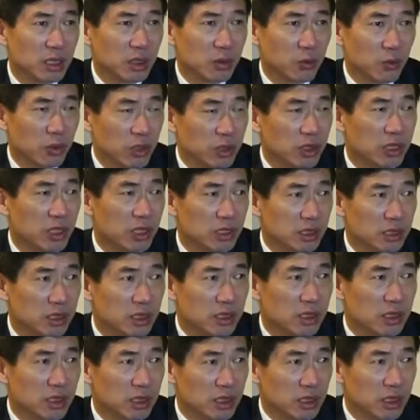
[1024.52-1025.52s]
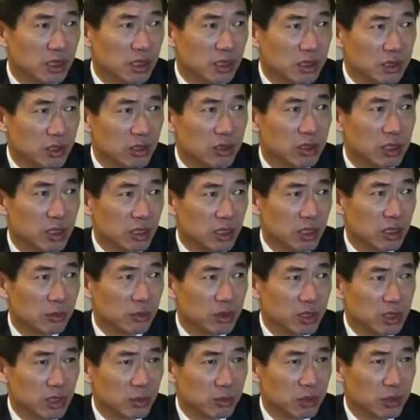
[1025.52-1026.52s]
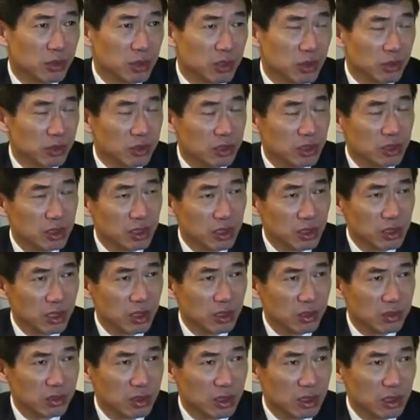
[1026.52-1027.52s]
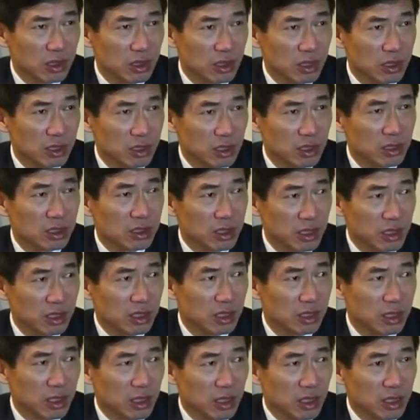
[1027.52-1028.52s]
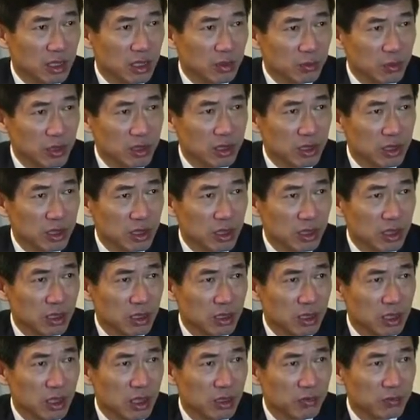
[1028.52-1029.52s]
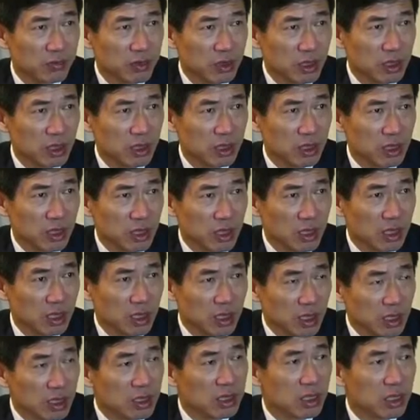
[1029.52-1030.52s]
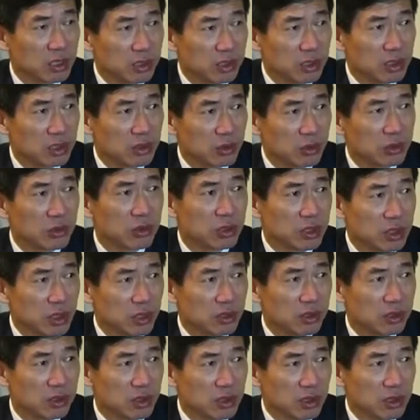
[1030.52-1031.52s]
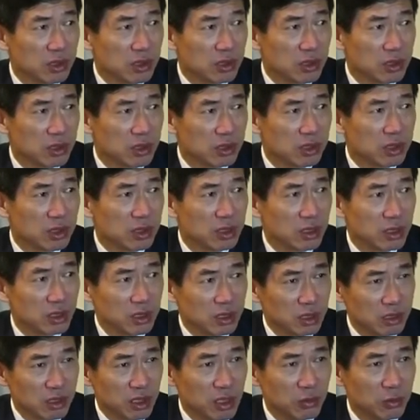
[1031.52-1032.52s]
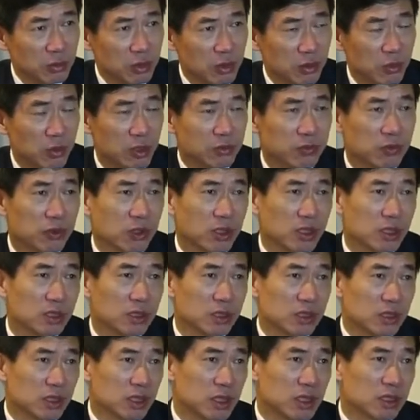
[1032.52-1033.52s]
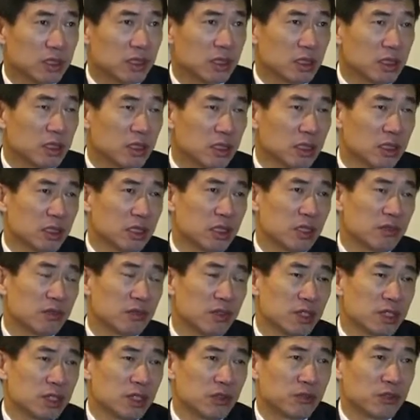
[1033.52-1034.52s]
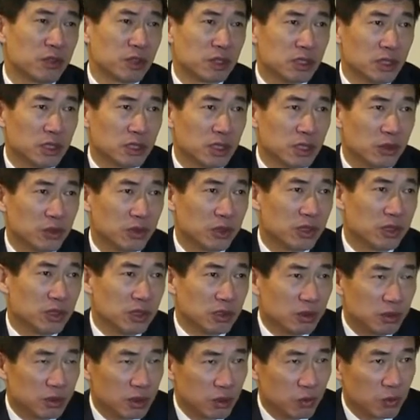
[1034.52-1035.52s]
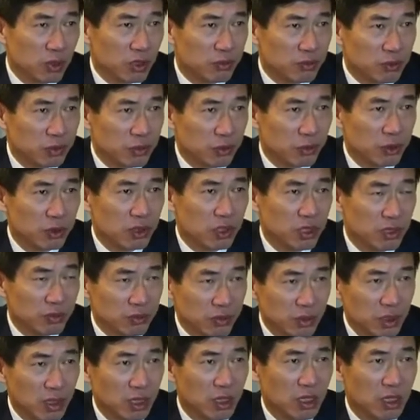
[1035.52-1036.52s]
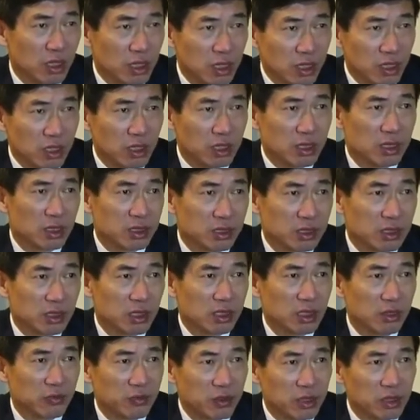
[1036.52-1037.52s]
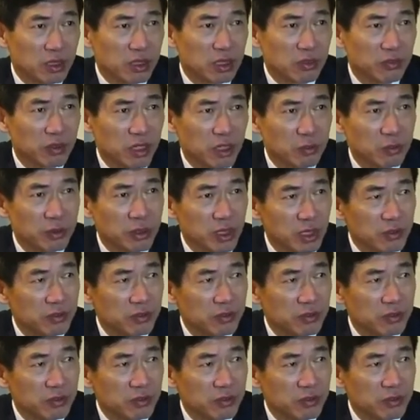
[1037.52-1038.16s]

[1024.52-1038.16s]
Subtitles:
will consider socio-economic support. Although the details is not clear, but they have intention to do so. So I think the same way for the other conflict-affected area, we have to really have a significant development